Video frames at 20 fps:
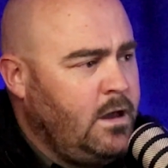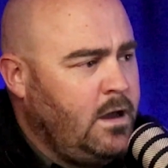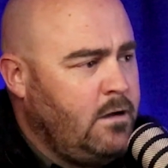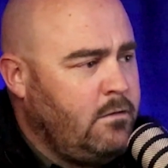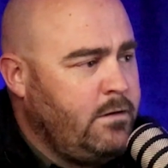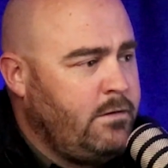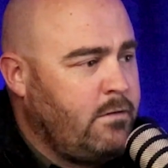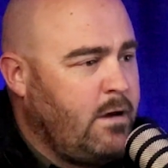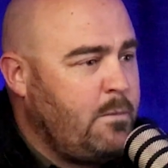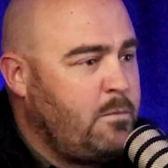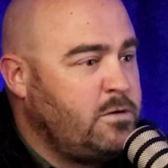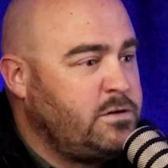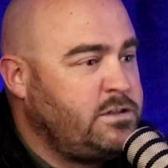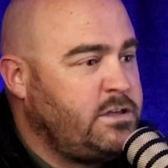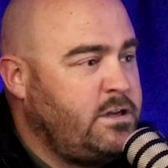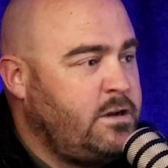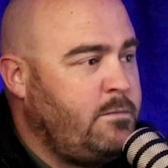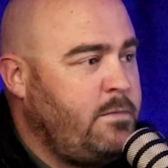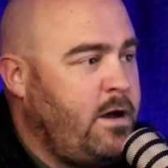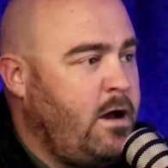We
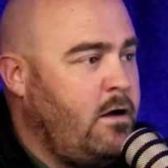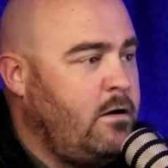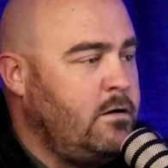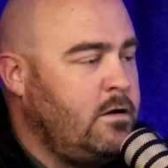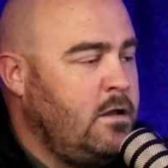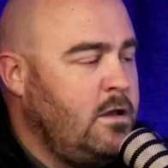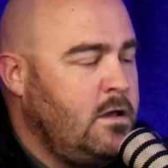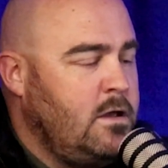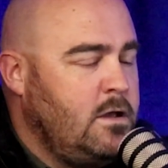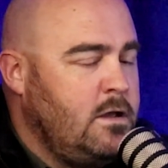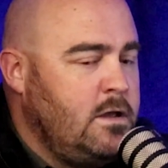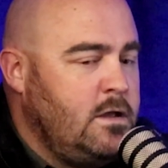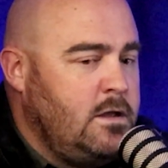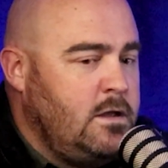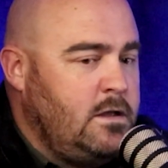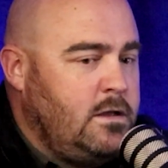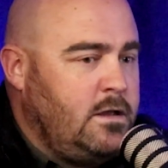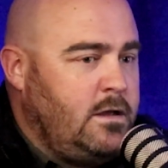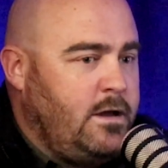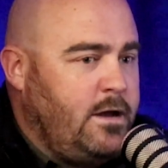represent about
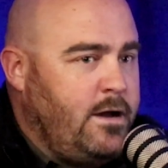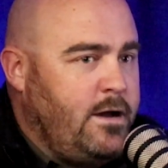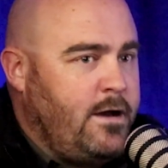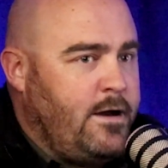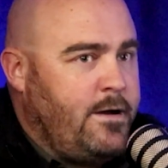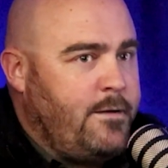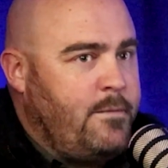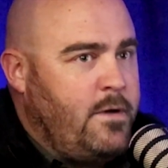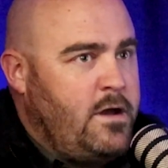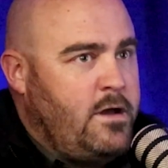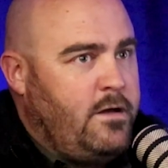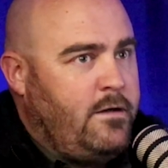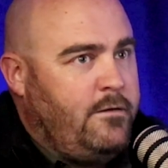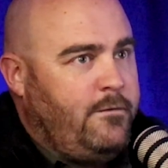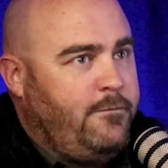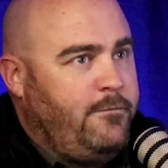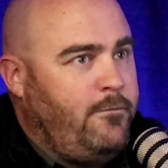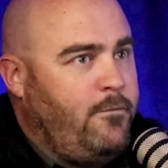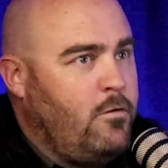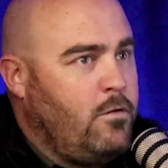
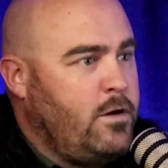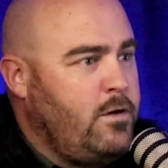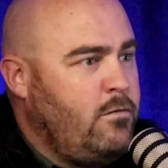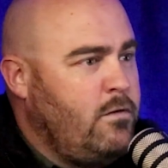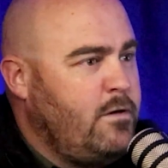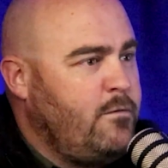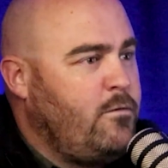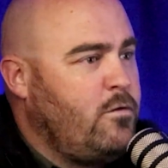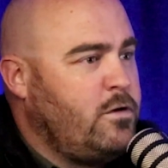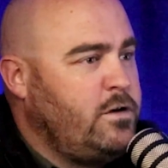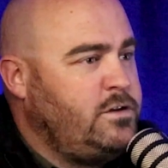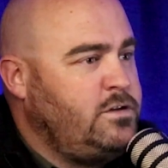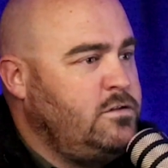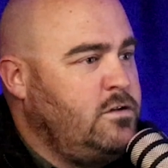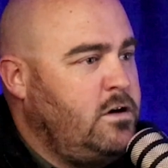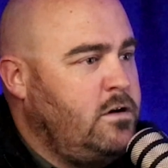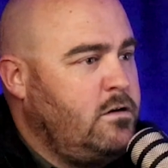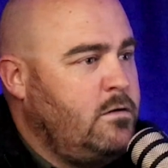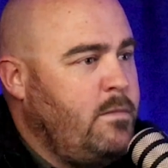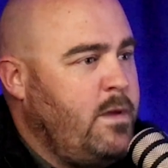
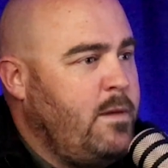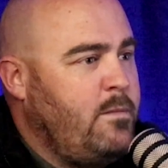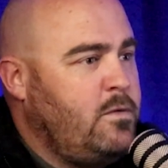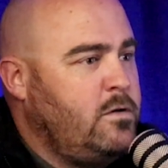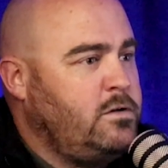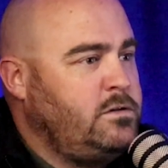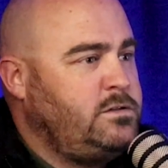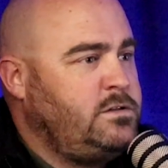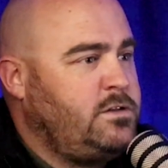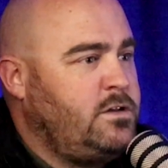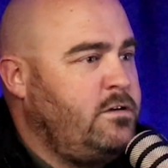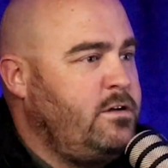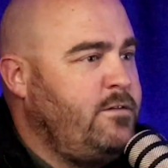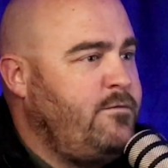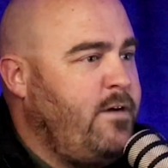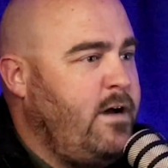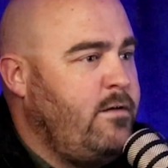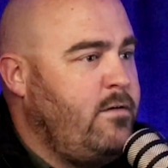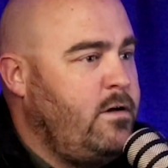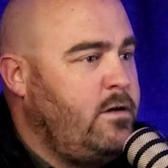4,200 members,
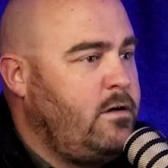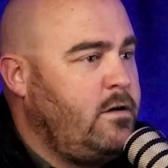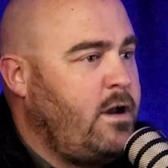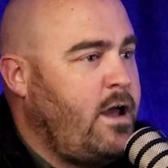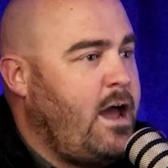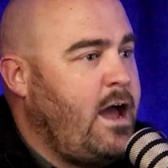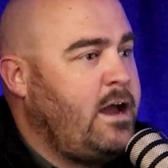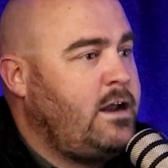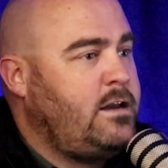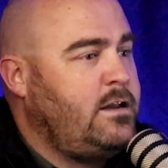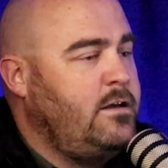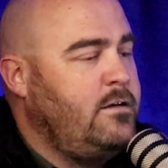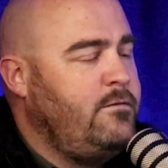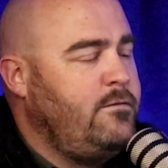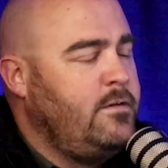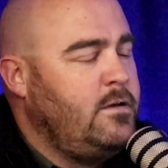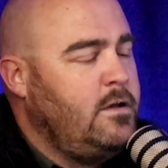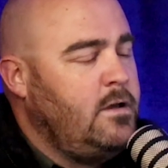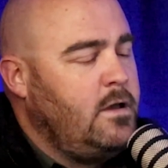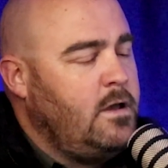3,500
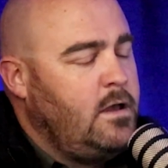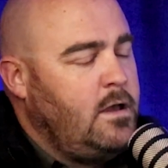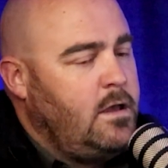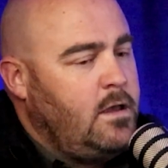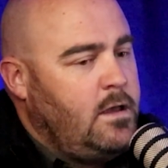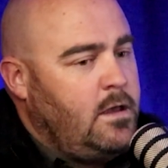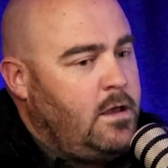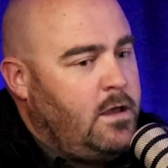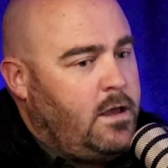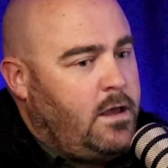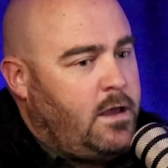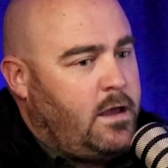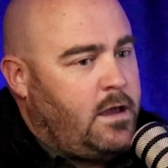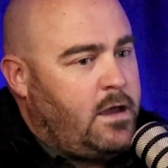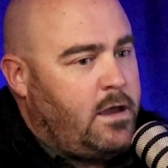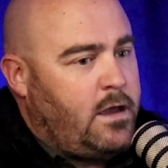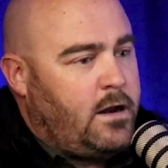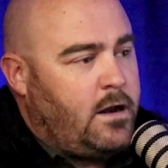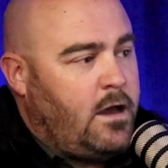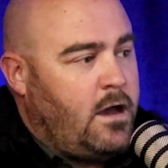active.
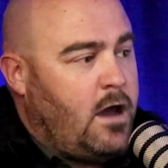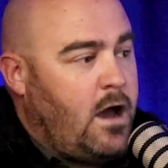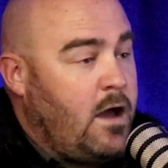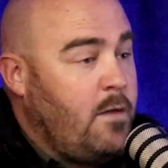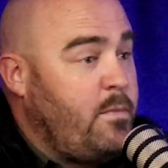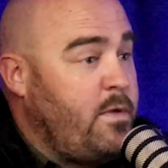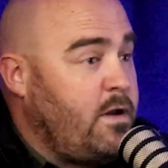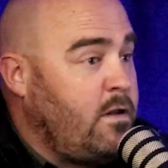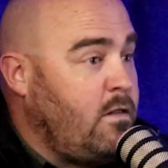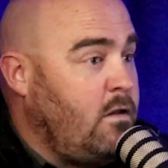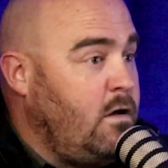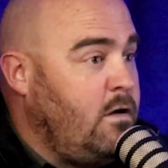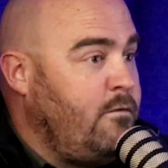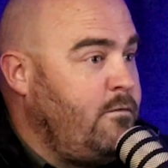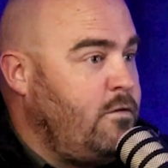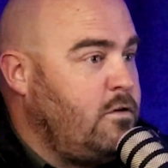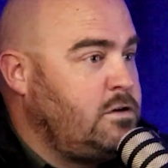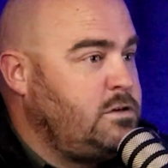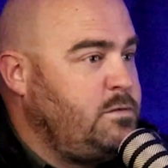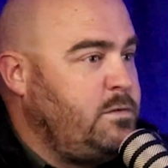And I've been in law
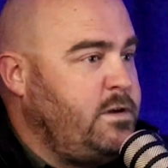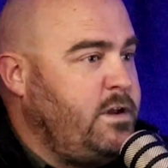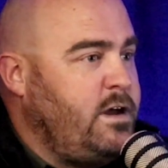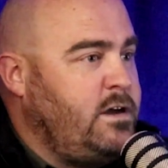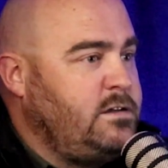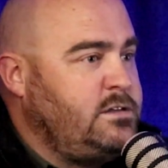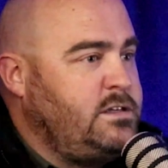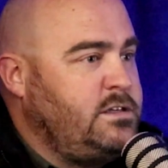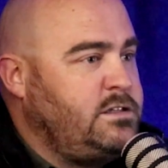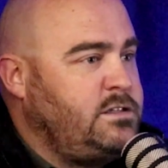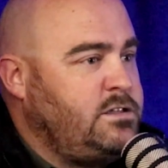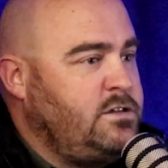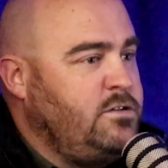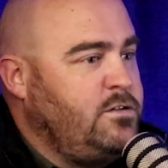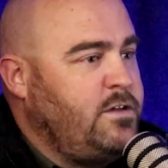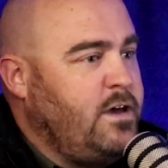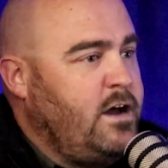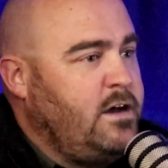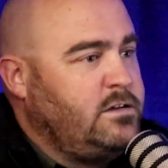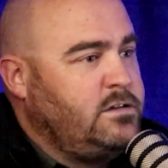enforcement now since
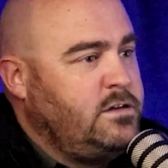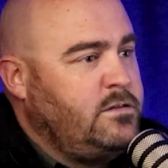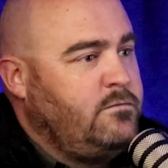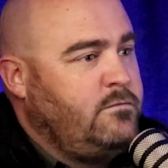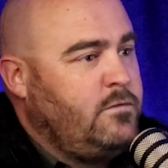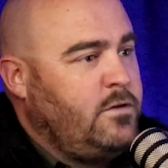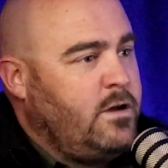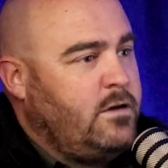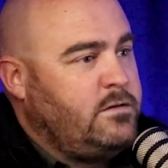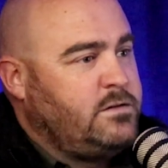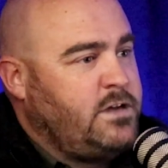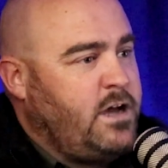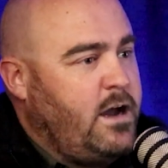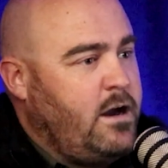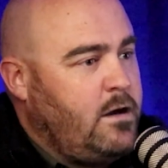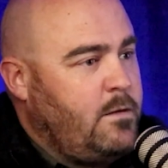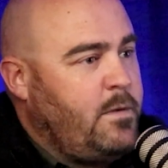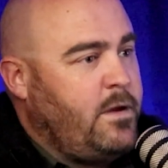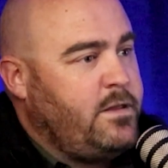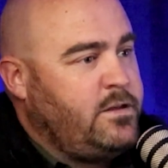2000 when I was
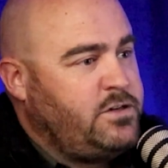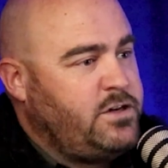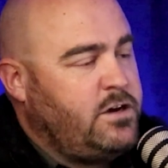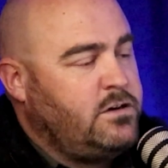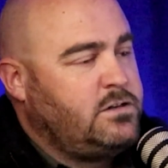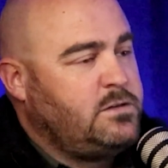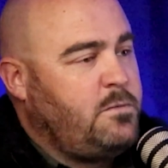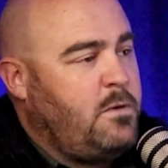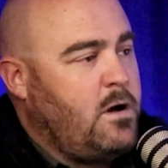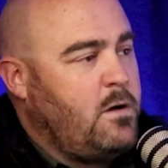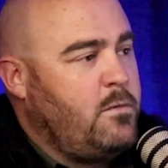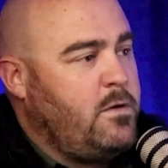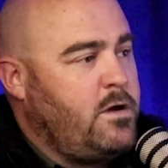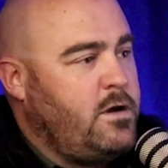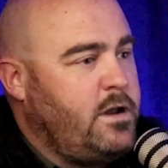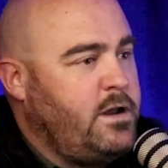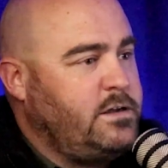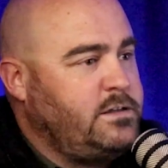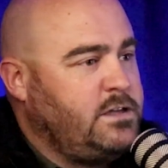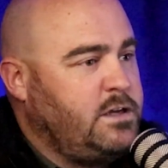hired by the Sheriff's
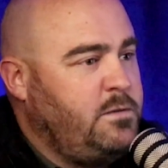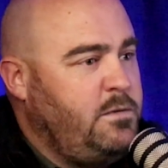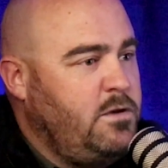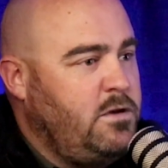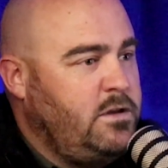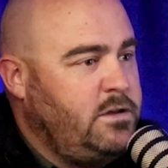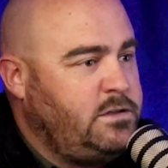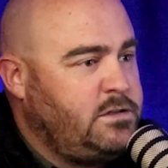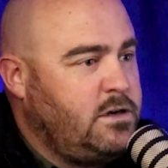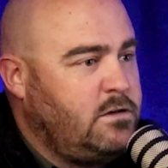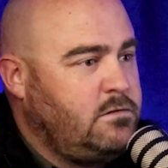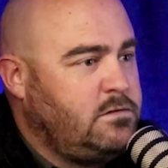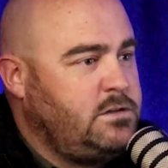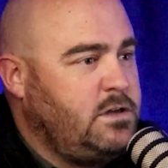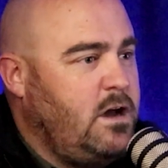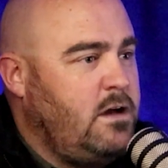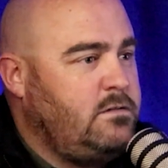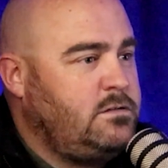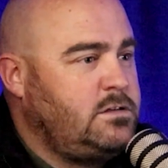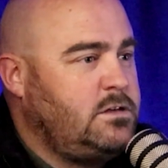Department as a community service
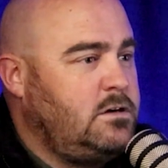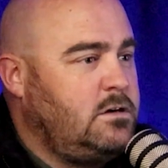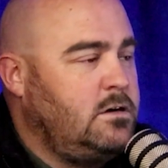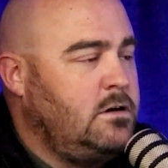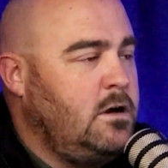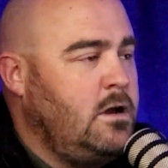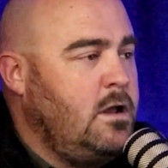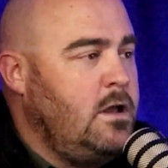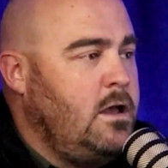officer.